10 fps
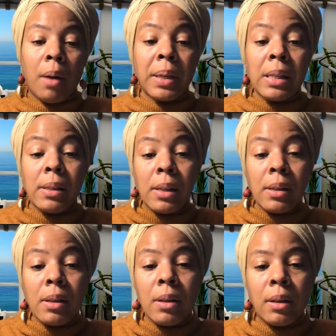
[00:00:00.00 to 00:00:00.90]

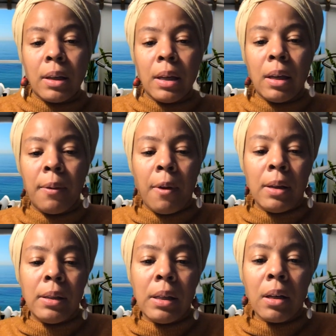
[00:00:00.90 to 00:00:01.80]
consistently
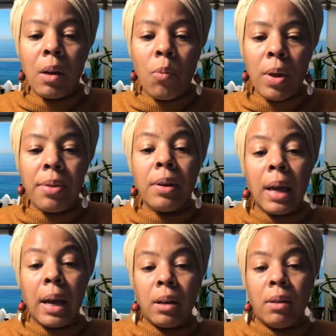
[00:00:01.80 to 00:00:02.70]
dealing with the
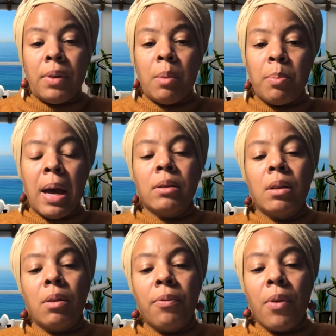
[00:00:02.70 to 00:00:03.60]
negative impact
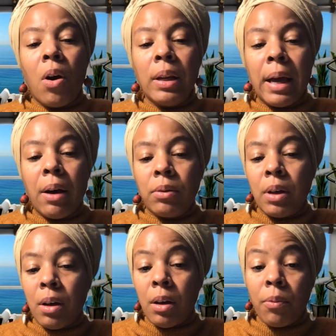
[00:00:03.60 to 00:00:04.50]
and the fallout
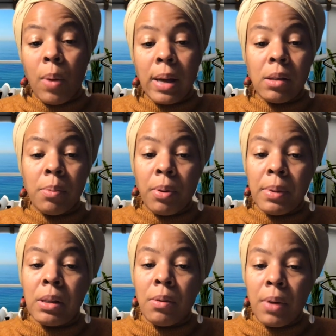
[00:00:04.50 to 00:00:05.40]
of white
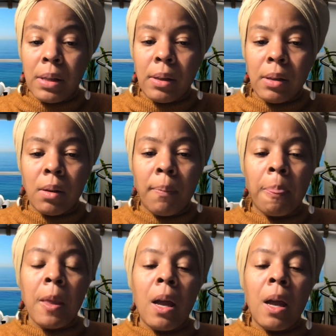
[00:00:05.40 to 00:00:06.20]
supremacy, racism,